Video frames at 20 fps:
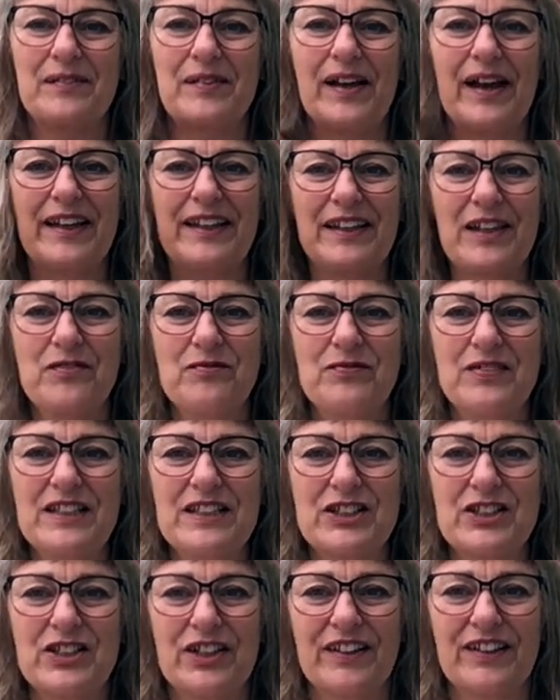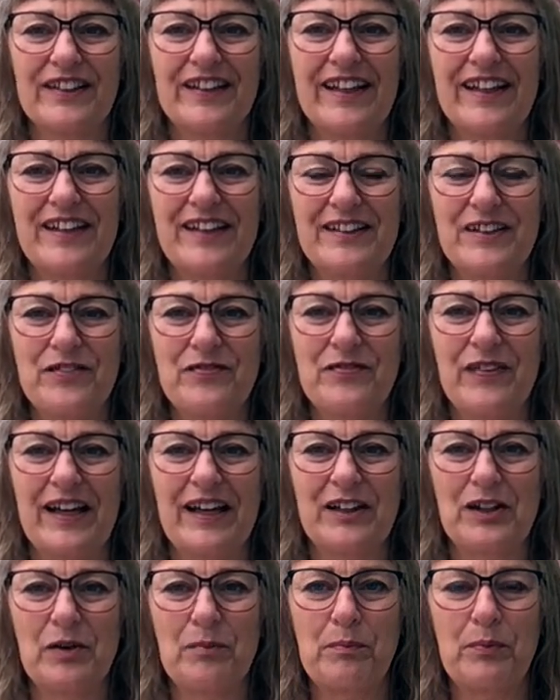I can vision the
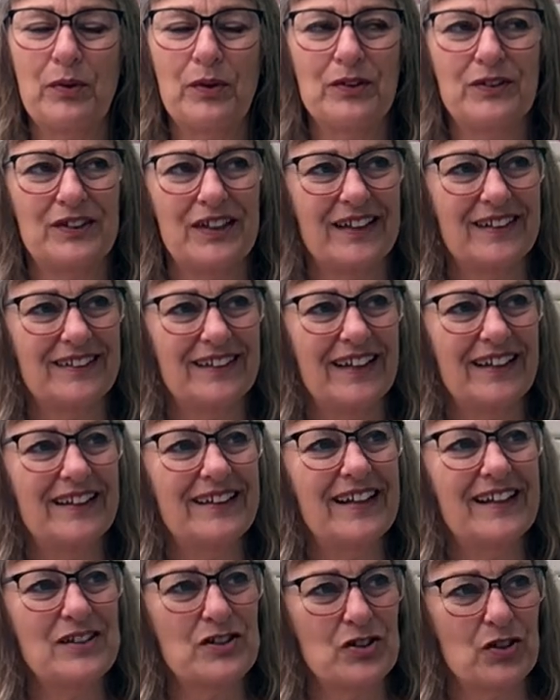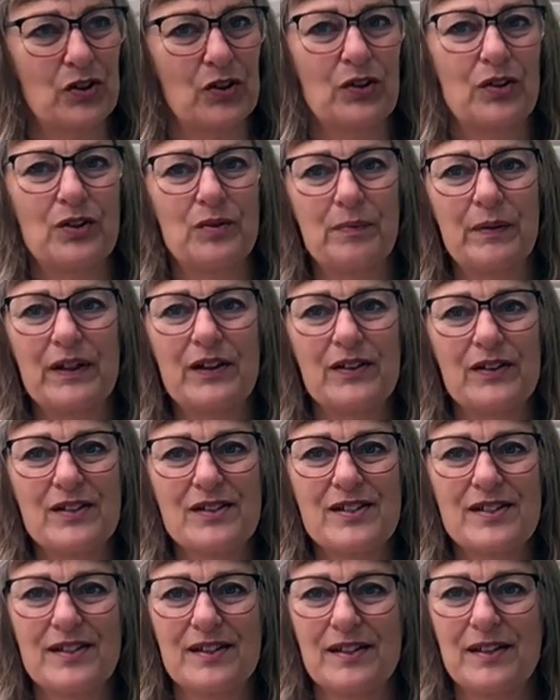final project, and that's good,
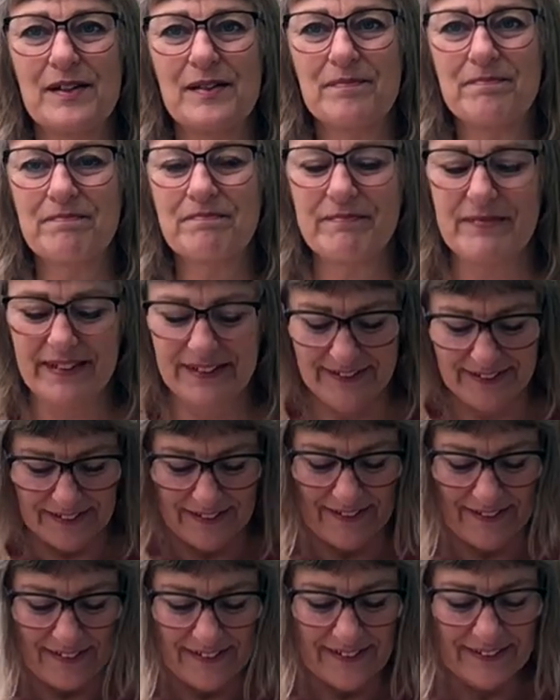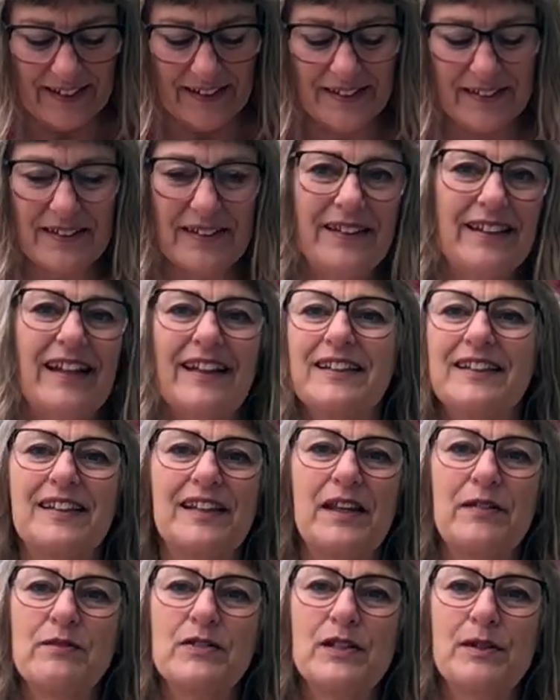because that
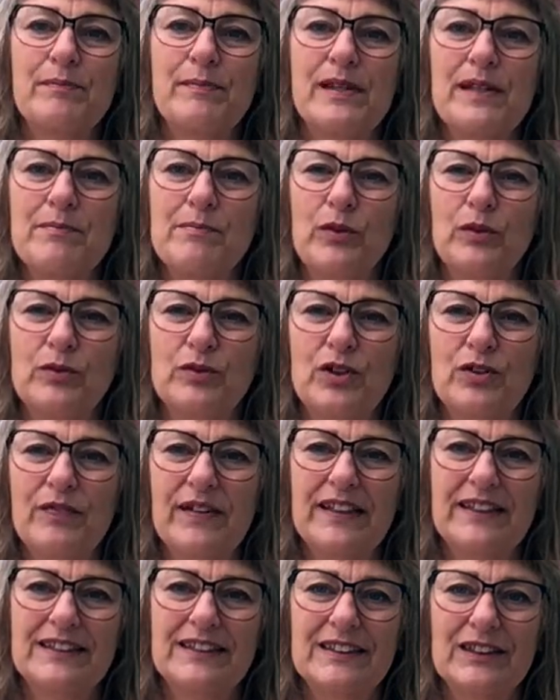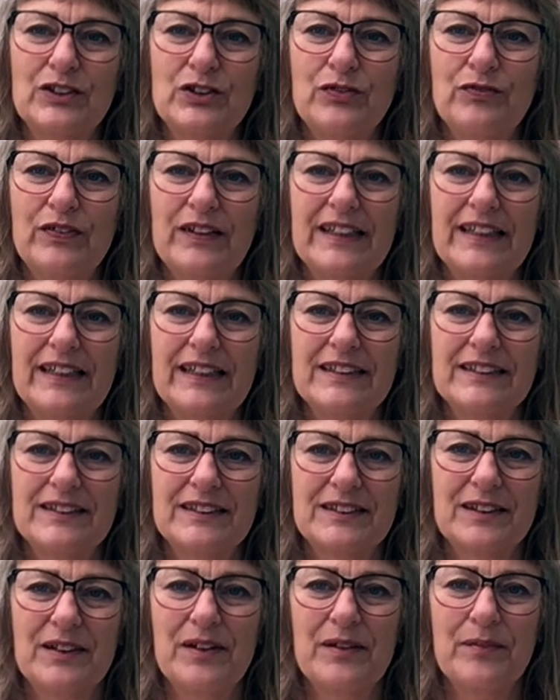gives me motivation to
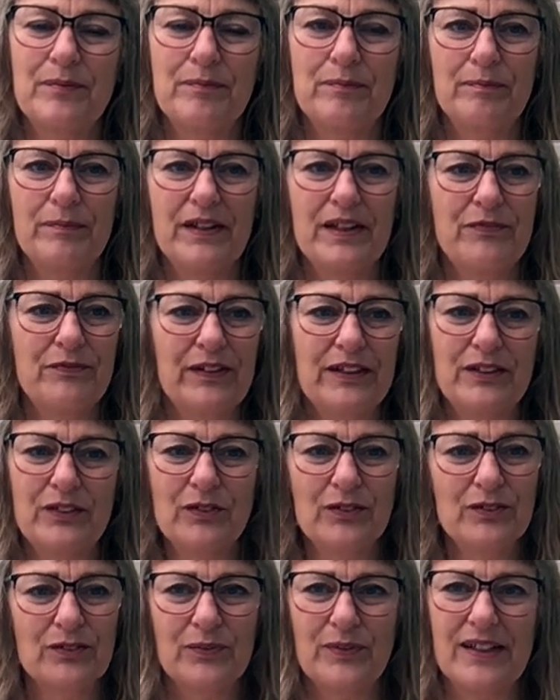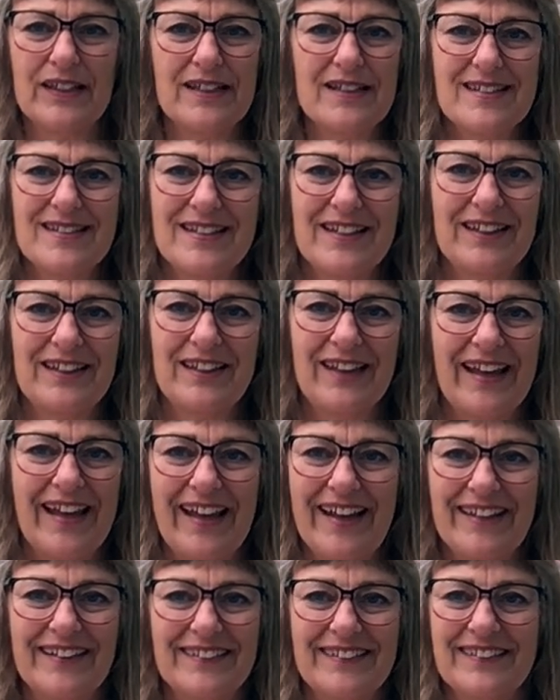finish. If I don't really see the
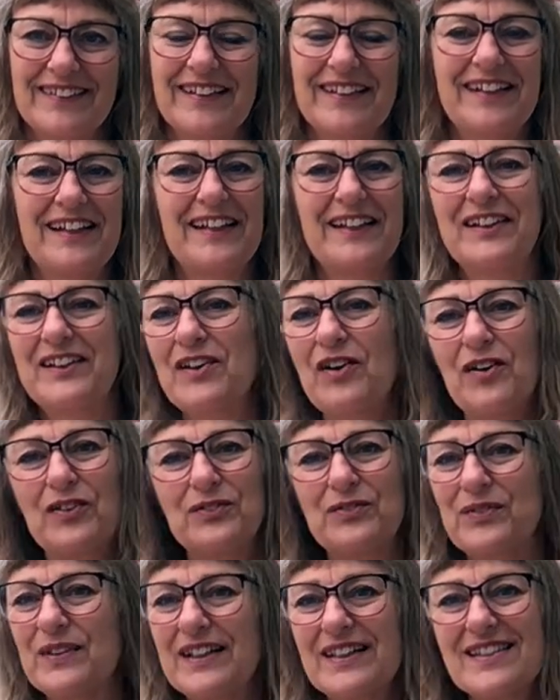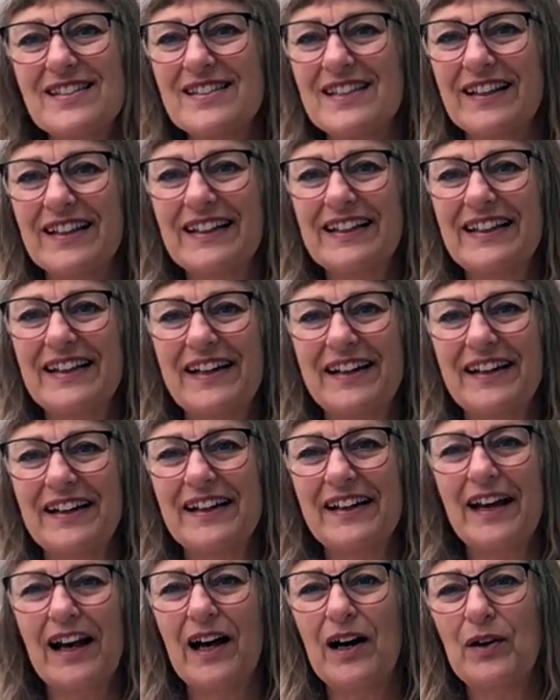end, then I can't really see
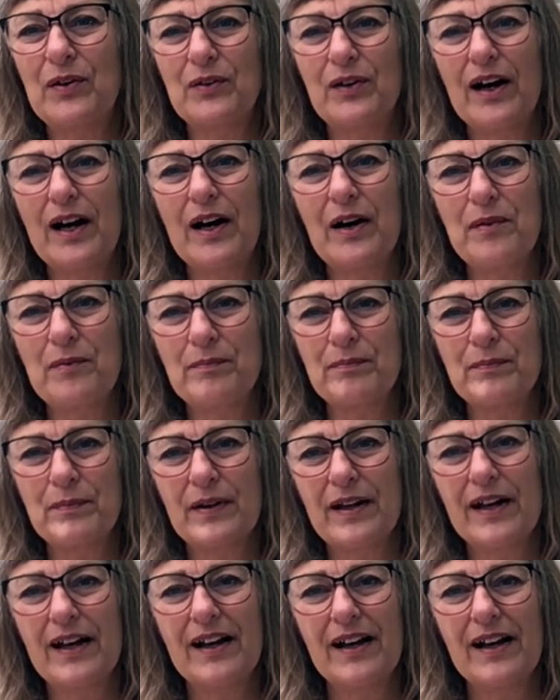clearly how am